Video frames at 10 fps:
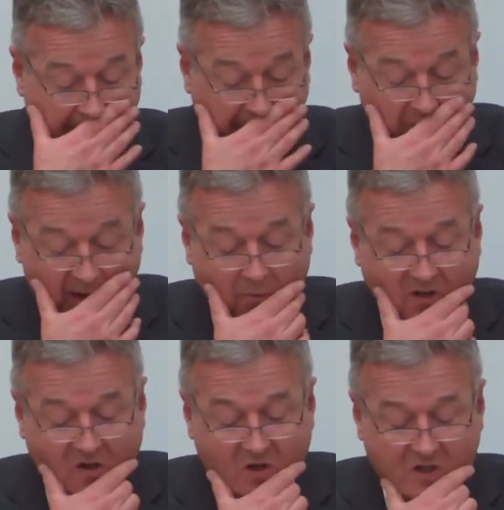
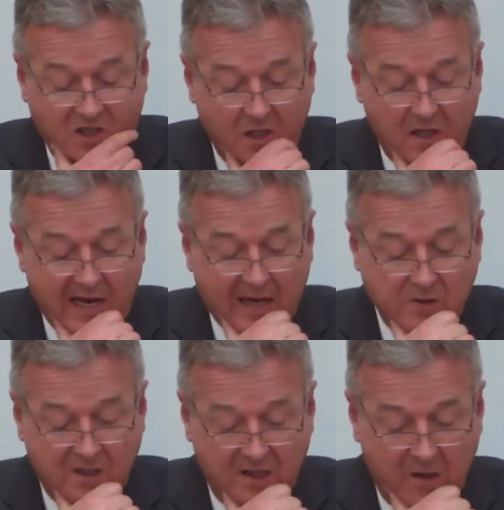Perhaps I should turn now
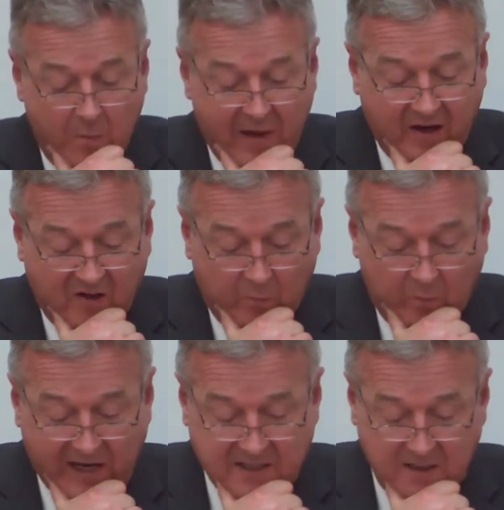to the impact of
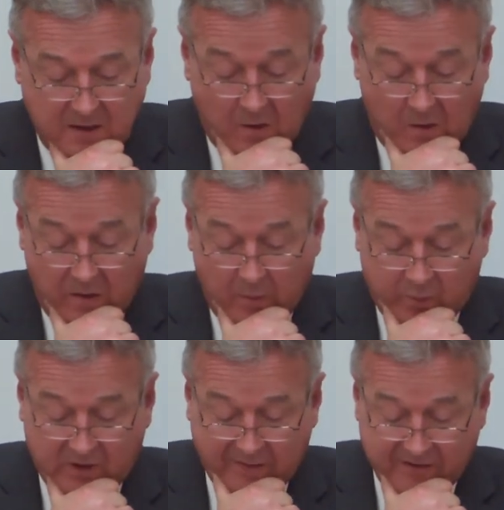Brexit on the
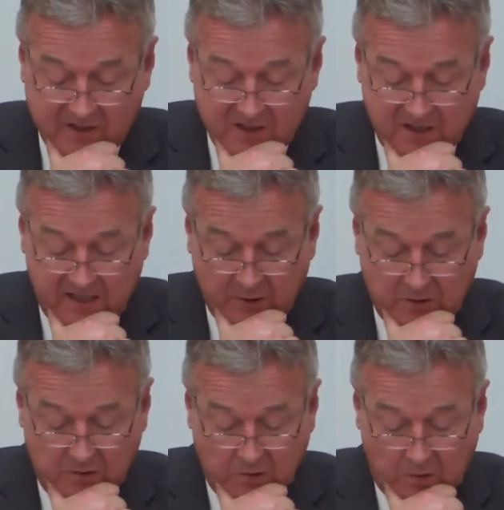private
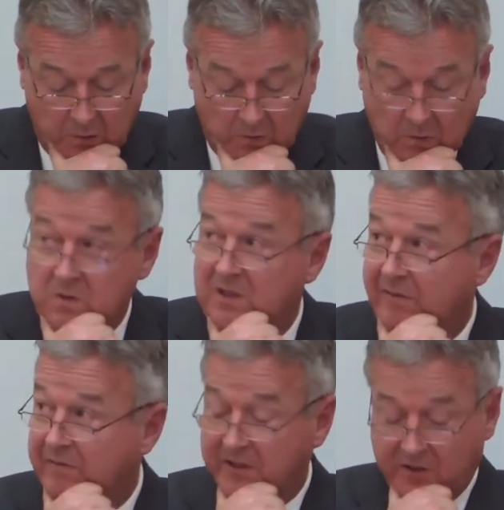international law rules
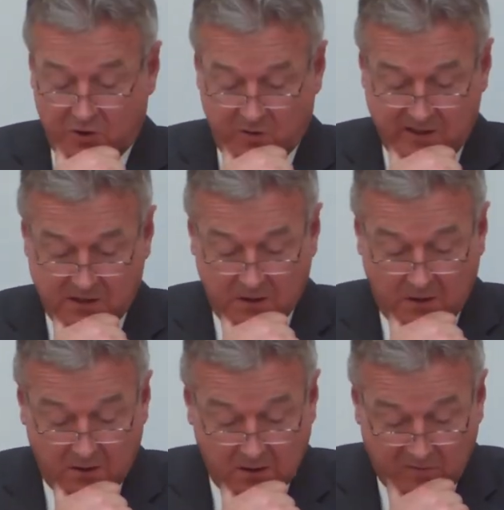governing choice
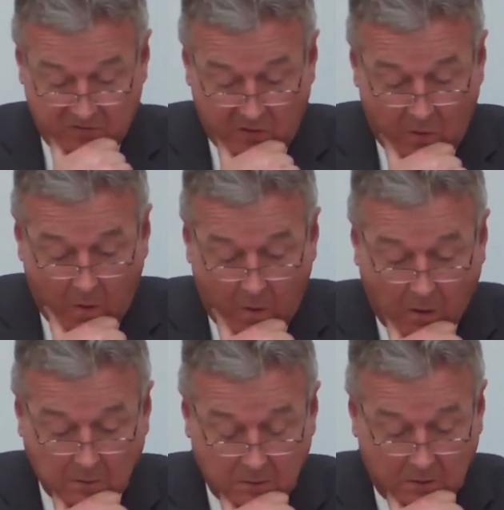of
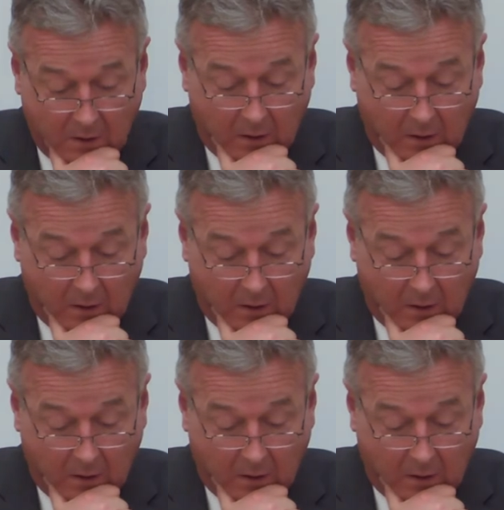law.